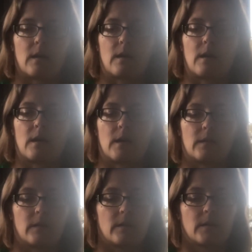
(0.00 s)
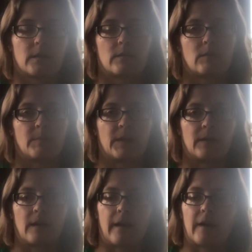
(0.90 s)
a little
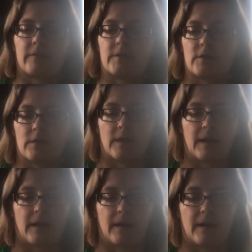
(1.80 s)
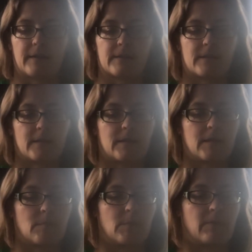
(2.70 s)
bit after that,
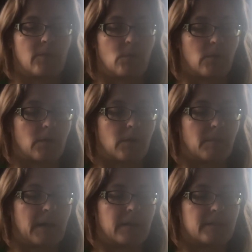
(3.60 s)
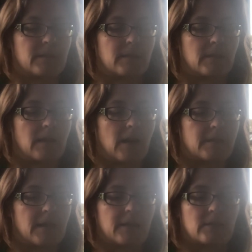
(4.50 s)
before Madison
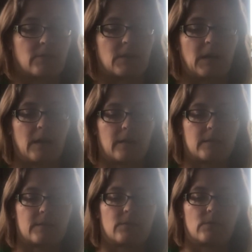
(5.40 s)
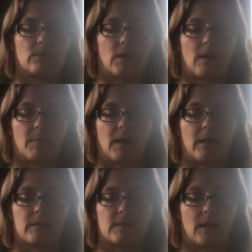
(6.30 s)
contacts her again to come
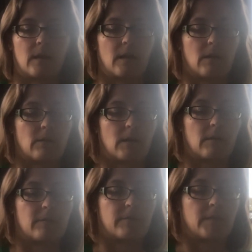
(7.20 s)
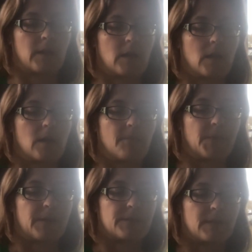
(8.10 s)
and take care of
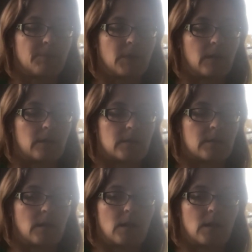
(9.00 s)
the stepkids.